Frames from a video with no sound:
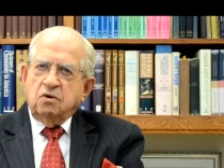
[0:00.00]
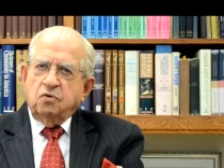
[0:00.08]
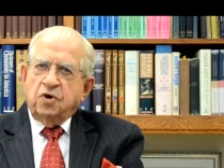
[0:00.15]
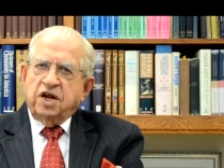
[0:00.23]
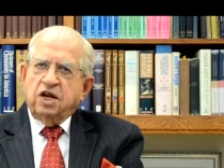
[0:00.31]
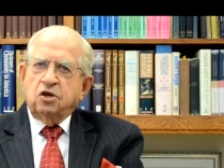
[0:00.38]

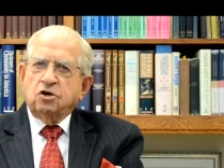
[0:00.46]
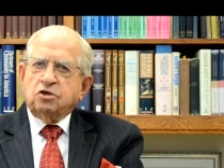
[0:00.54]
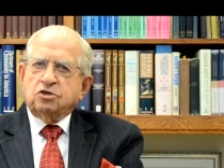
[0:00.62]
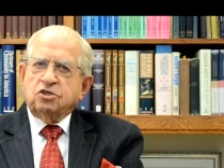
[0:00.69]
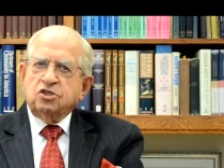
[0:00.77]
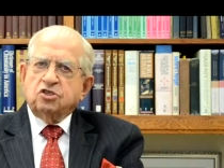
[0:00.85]
When it
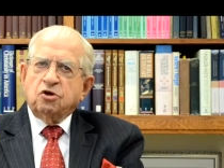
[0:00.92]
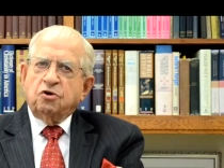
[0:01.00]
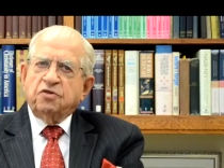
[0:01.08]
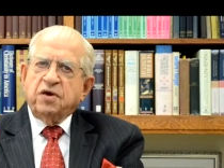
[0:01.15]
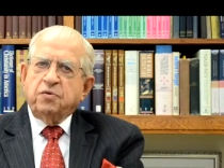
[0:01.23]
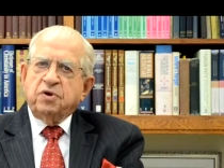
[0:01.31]
looked as though
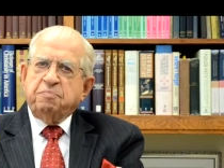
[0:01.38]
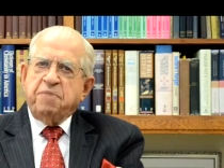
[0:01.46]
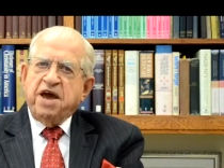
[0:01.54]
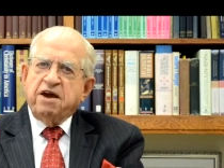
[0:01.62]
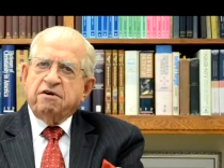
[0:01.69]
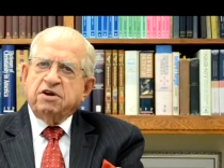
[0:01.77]
they would
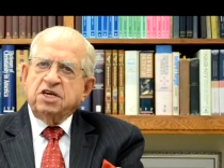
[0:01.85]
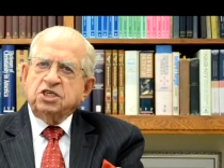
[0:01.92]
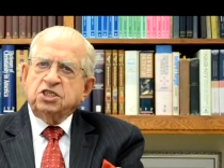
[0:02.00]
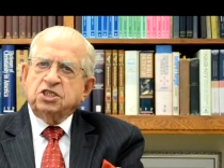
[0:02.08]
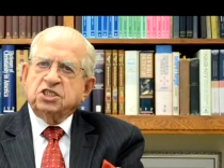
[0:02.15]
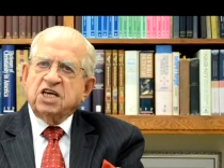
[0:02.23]

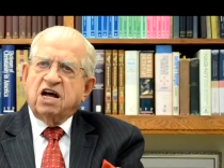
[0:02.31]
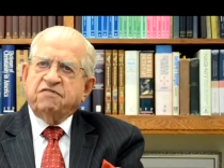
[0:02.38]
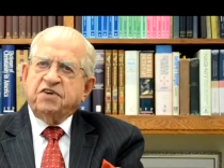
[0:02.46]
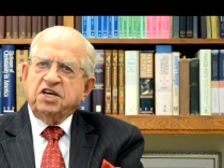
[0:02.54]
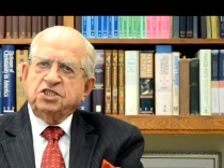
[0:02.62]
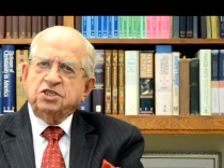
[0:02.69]
perish,
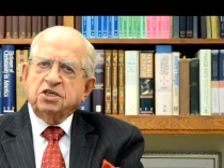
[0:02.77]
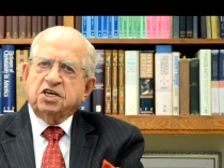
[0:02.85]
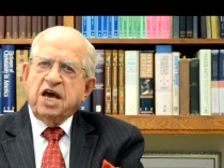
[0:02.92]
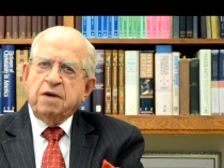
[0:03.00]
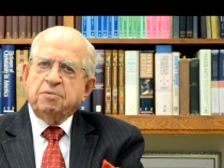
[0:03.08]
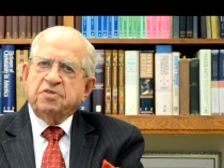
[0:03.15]
salvation
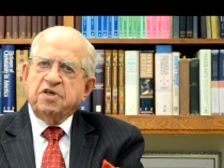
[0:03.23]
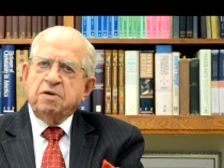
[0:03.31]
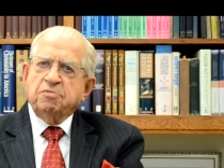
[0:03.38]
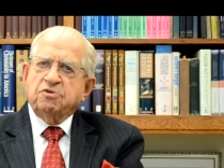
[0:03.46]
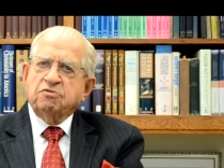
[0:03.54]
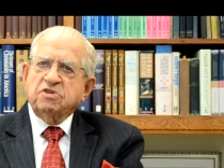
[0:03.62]
came to
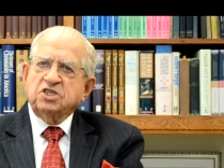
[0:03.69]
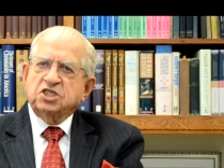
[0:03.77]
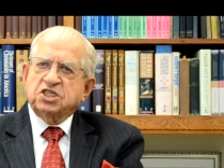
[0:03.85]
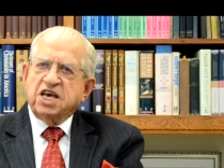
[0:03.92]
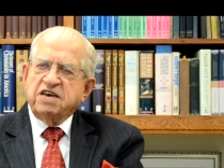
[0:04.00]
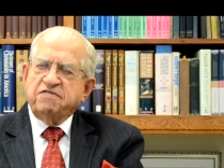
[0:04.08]
them through the
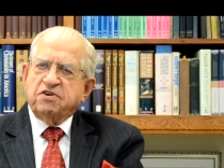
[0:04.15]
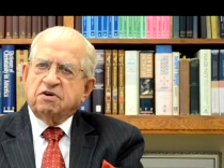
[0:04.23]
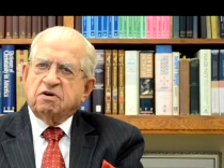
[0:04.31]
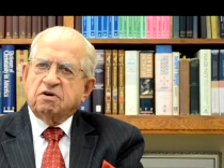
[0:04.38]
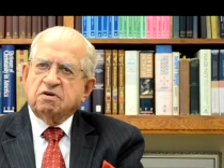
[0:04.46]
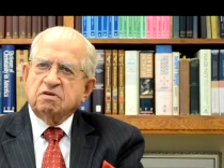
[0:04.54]

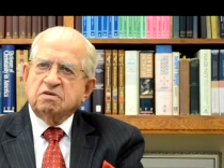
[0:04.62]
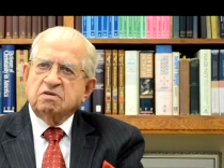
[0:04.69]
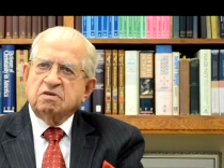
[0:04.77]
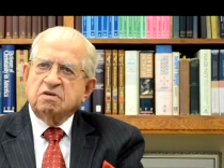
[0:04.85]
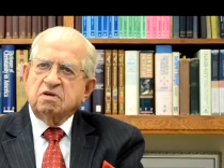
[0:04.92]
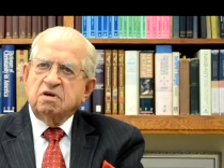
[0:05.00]
Savior.
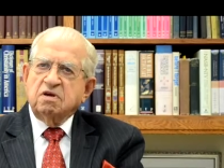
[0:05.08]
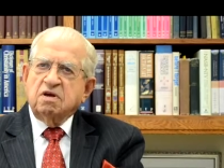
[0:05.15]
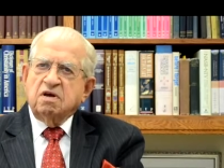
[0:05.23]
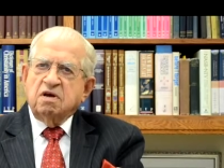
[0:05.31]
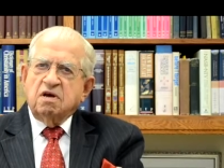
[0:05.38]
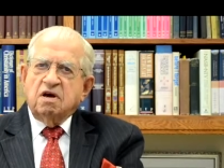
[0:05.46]

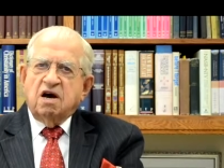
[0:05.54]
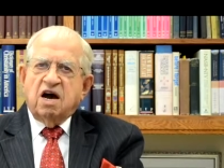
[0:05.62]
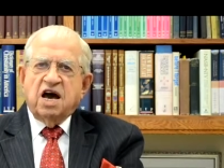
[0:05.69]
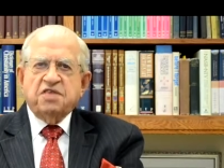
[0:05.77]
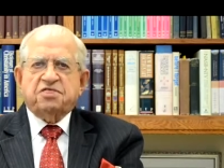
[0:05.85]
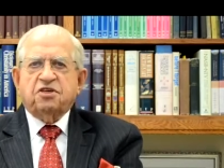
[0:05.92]

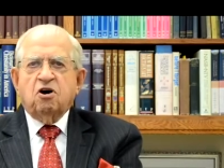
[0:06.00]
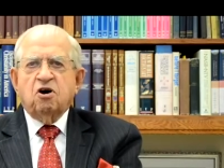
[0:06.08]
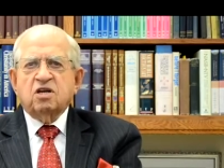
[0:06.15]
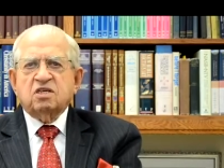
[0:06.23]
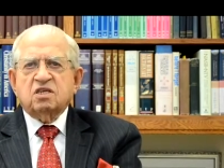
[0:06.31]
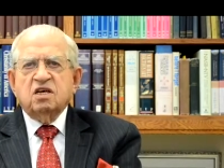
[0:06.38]
I
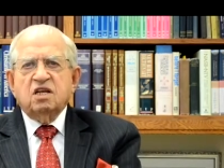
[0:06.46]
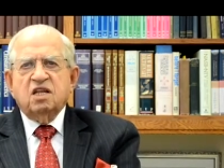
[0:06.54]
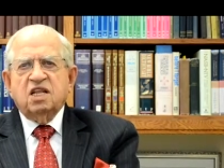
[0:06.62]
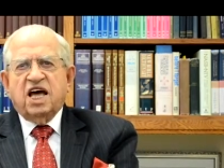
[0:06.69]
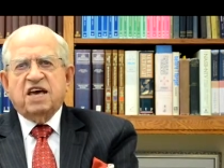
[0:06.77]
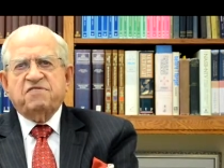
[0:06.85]
thought
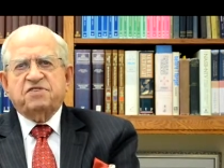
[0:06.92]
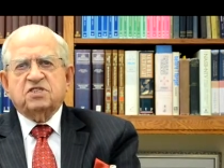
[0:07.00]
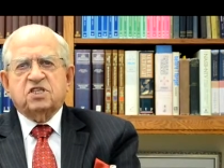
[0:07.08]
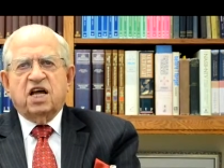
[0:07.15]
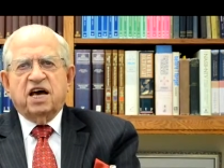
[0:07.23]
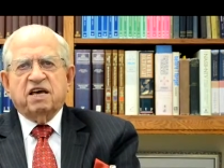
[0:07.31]
life is
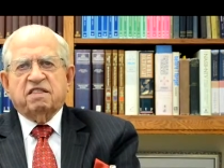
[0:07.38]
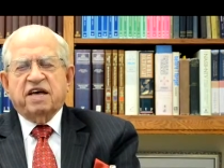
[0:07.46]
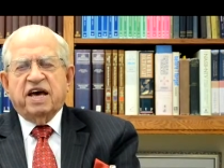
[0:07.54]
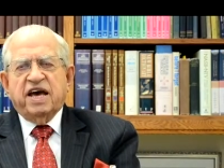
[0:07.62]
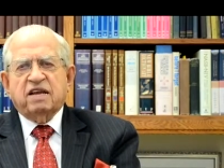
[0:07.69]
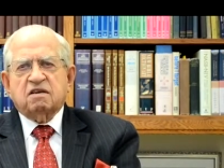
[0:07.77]
like
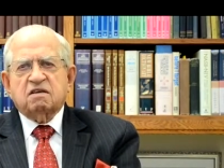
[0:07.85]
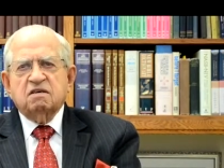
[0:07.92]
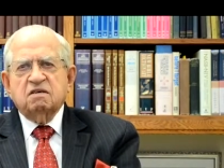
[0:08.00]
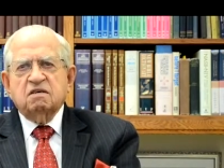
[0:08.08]
that.